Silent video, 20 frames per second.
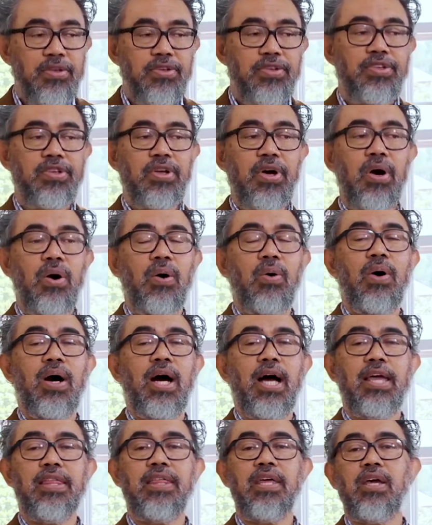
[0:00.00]
So
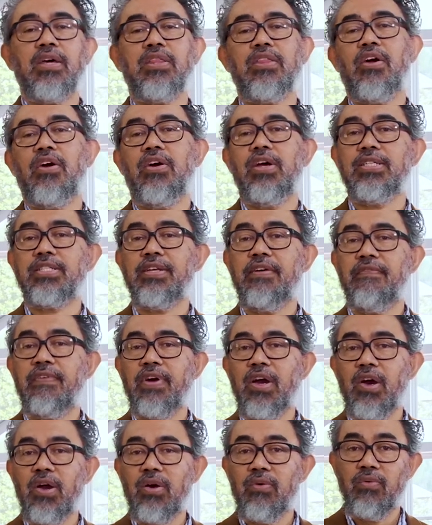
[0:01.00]
I think there is a
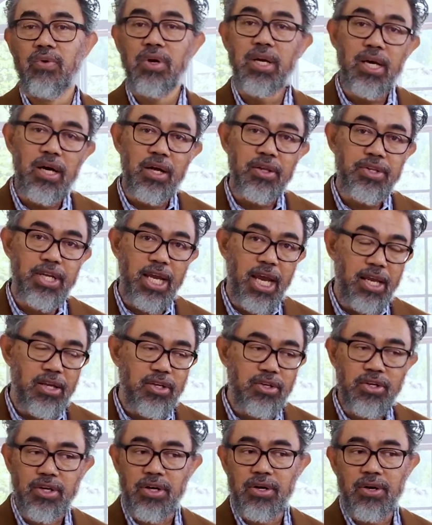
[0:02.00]
very real
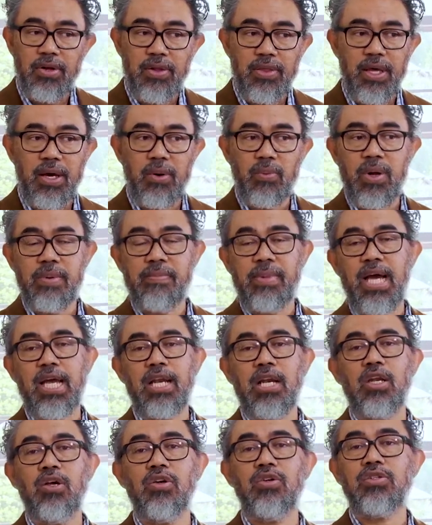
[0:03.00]
danger that we
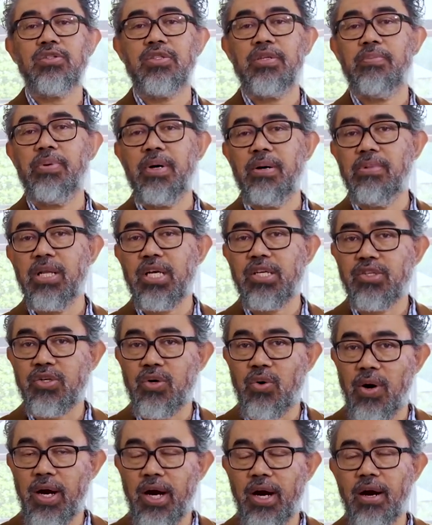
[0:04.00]
might lose the public
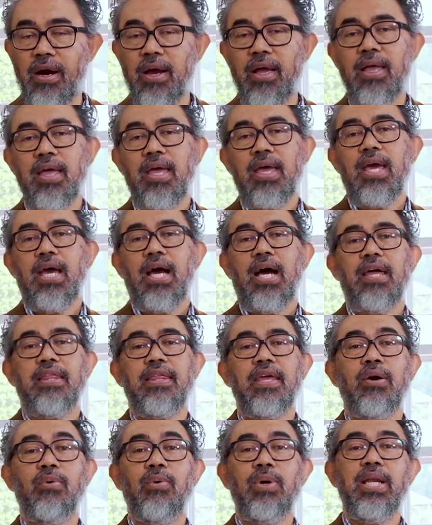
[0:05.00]
square. I
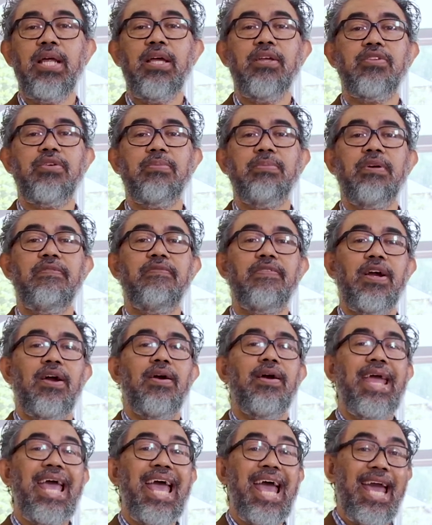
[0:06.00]
think we need to be
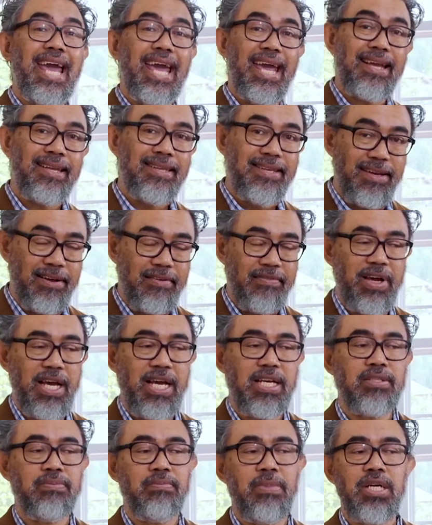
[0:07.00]
very active
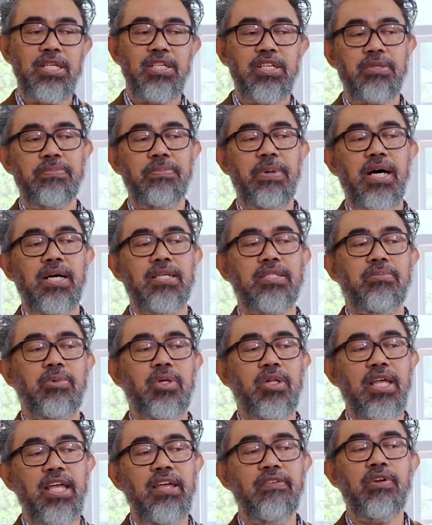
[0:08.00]
as much as
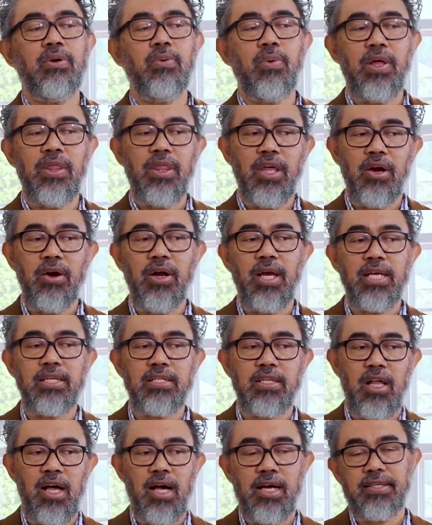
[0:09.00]
possible, even when there
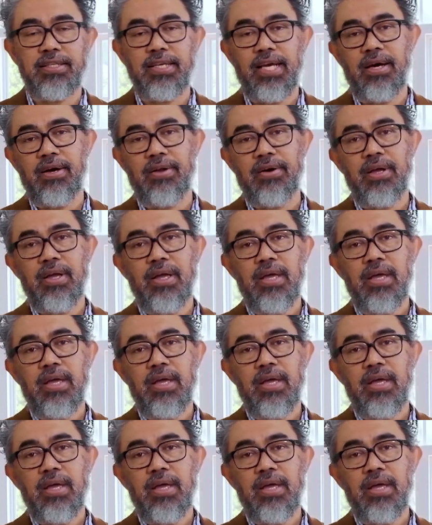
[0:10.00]
is lockdown.